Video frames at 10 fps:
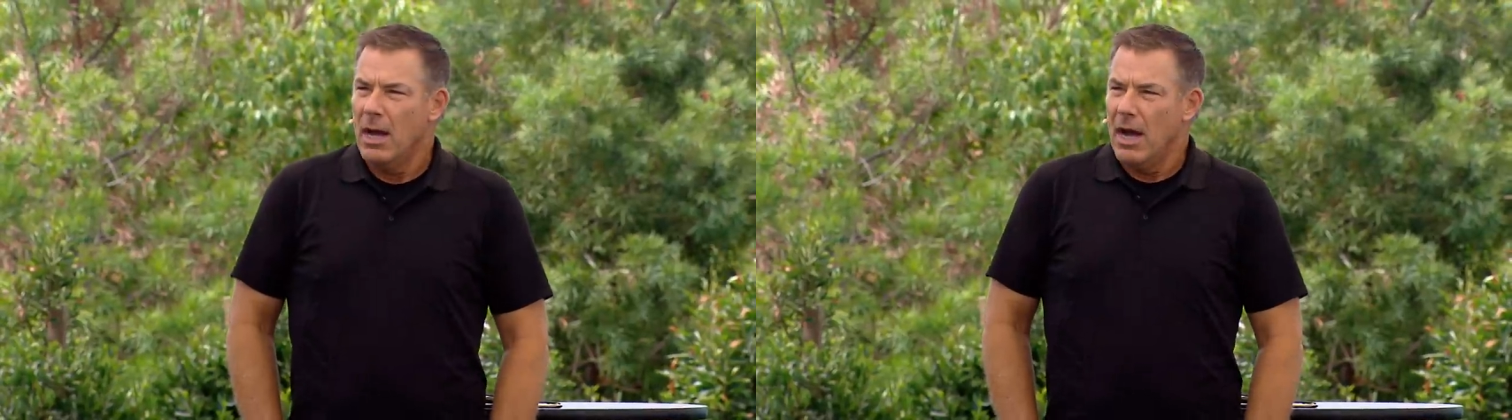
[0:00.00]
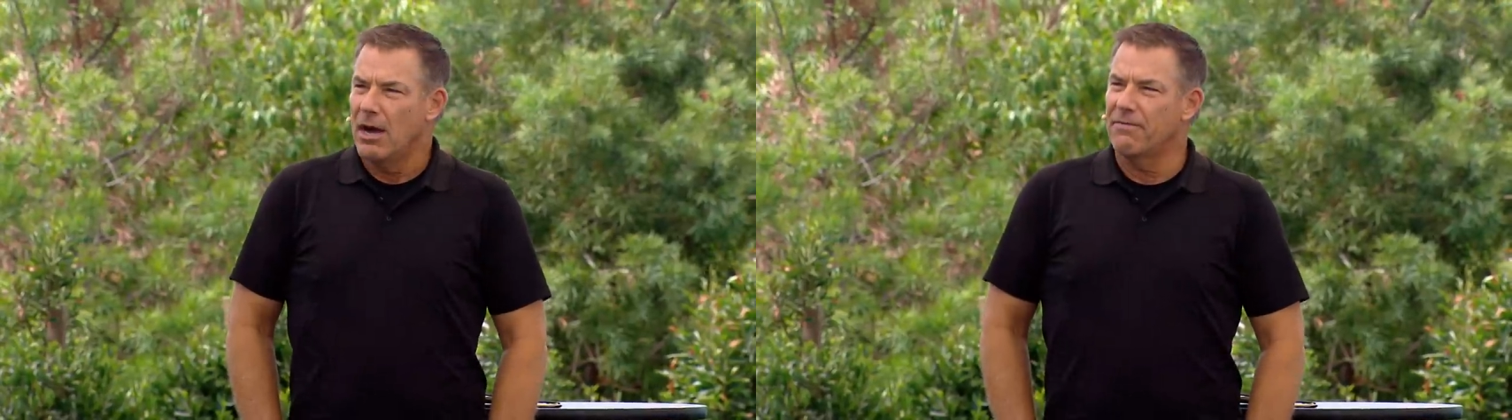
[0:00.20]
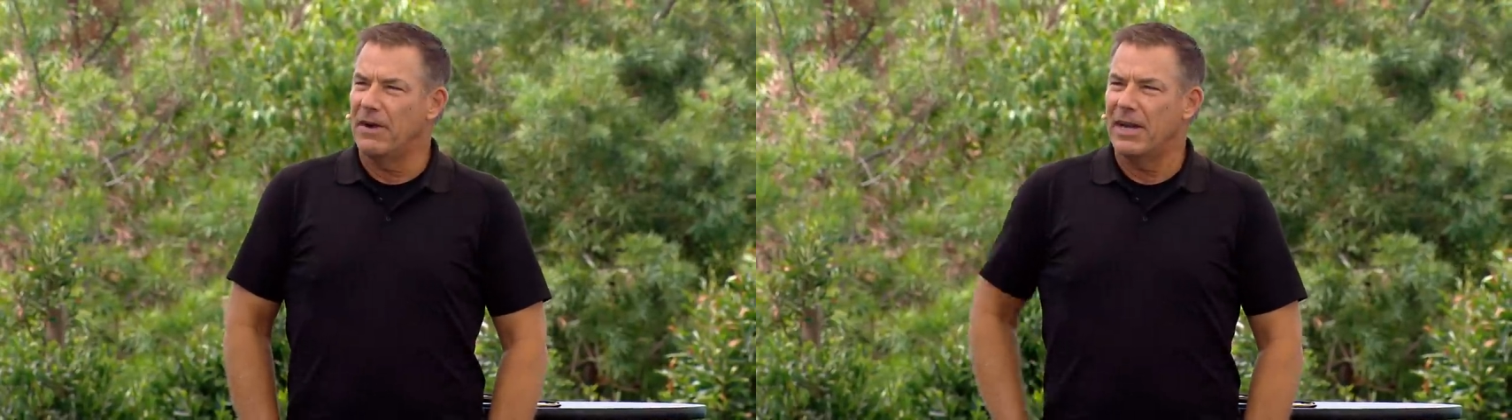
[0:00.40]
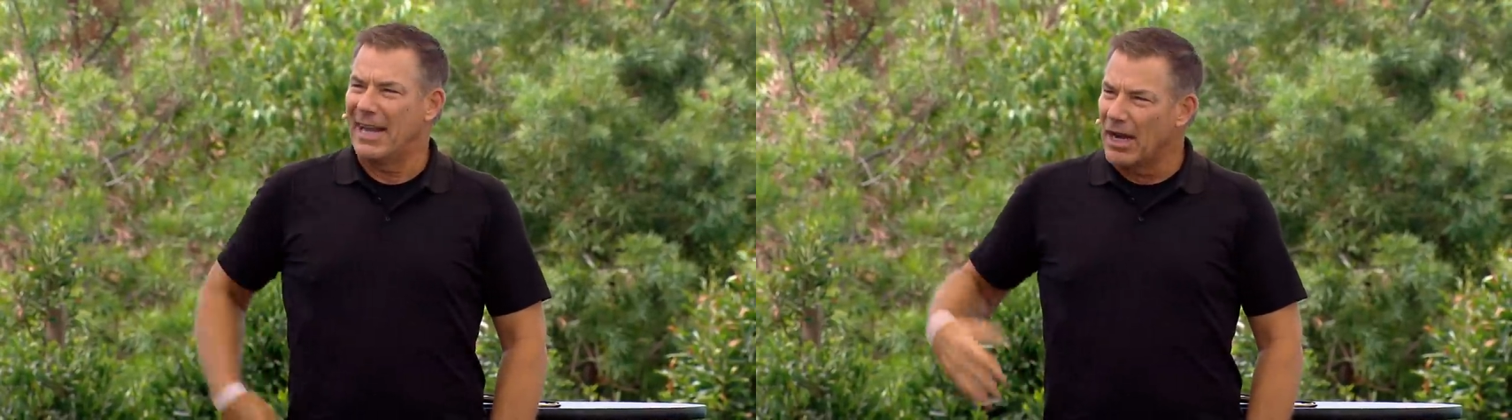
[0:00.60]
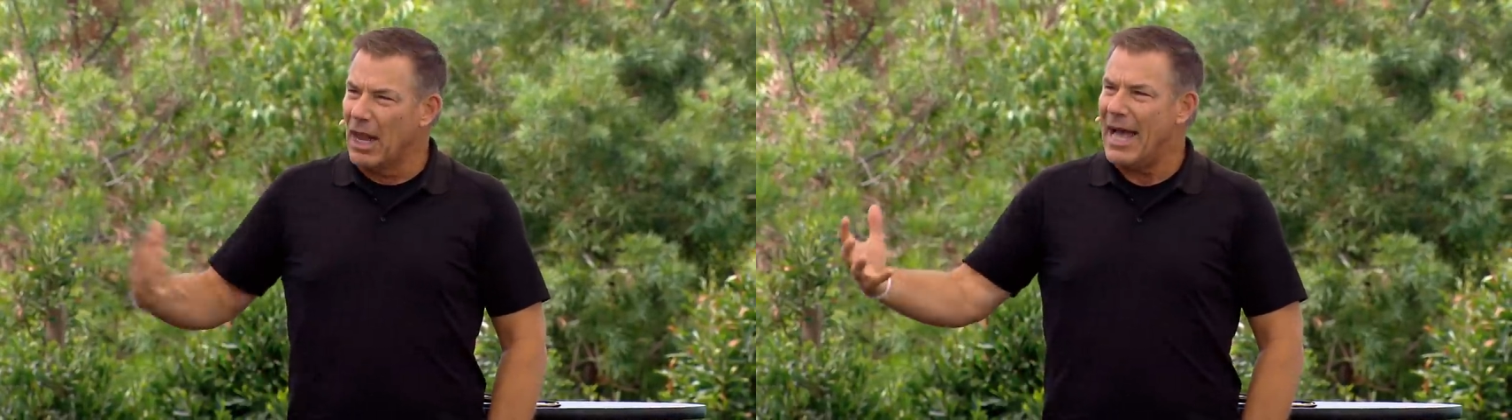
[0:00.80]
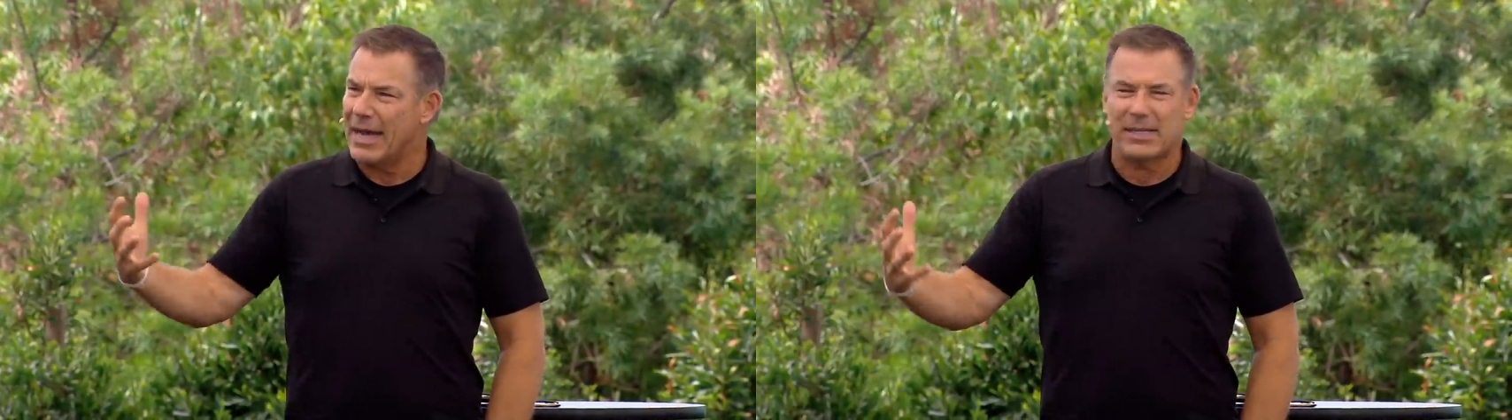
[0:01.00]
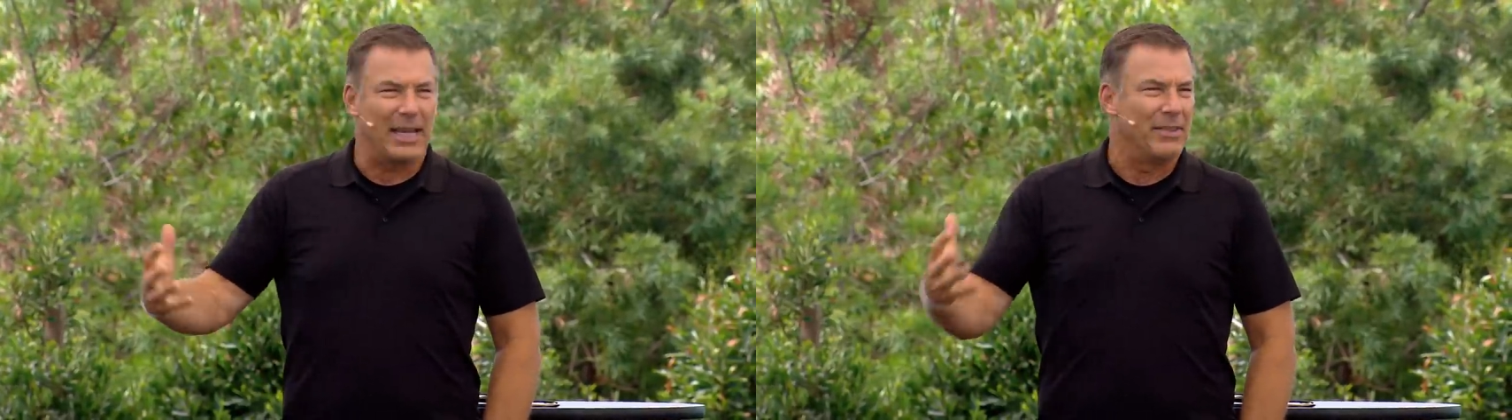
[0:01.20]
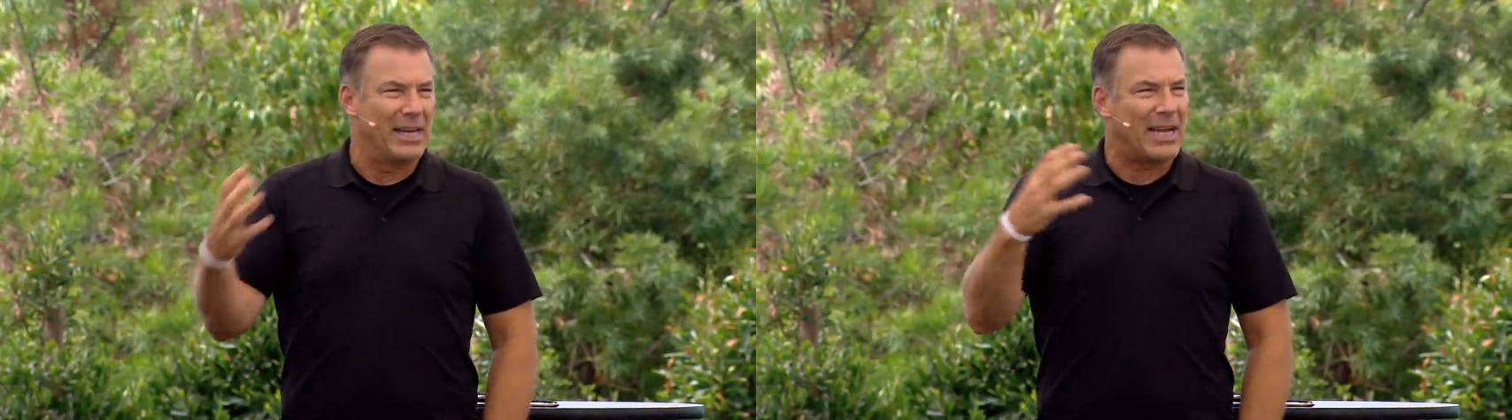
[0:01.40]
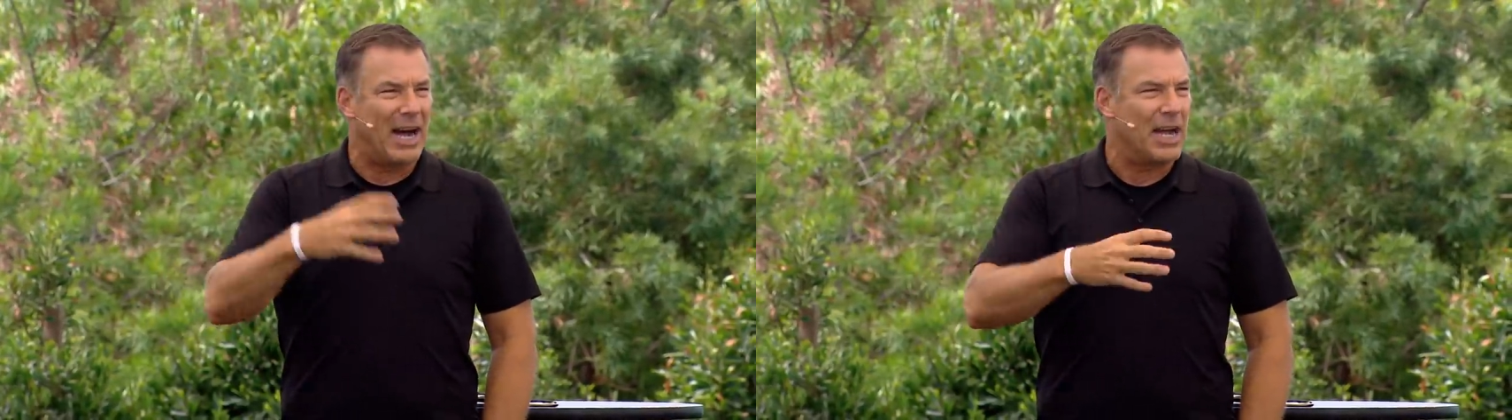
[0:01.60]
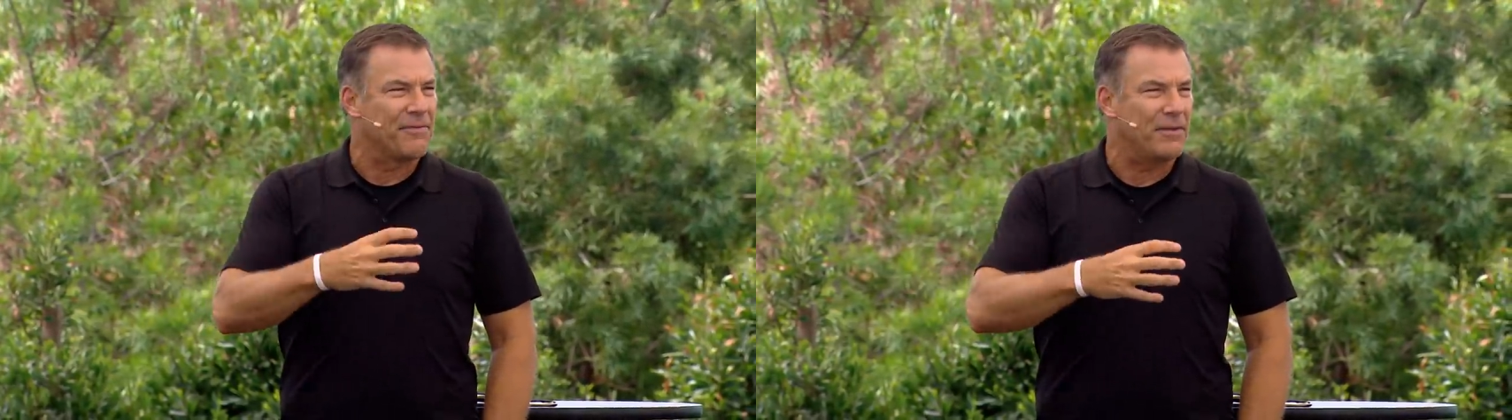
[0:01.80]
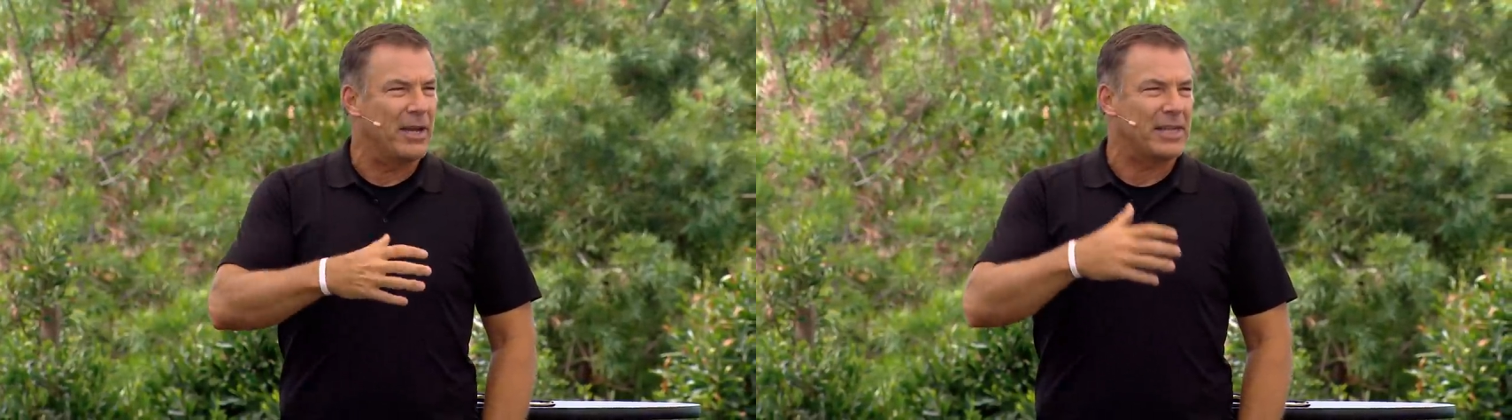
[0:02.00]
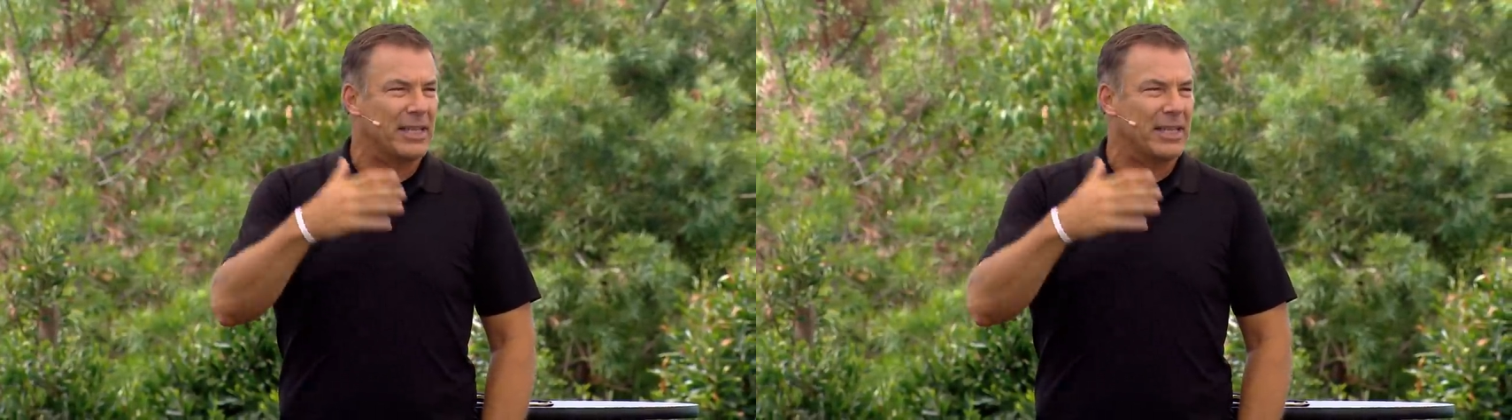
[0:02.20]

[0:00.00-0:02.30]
of uh, neglect and then conflict,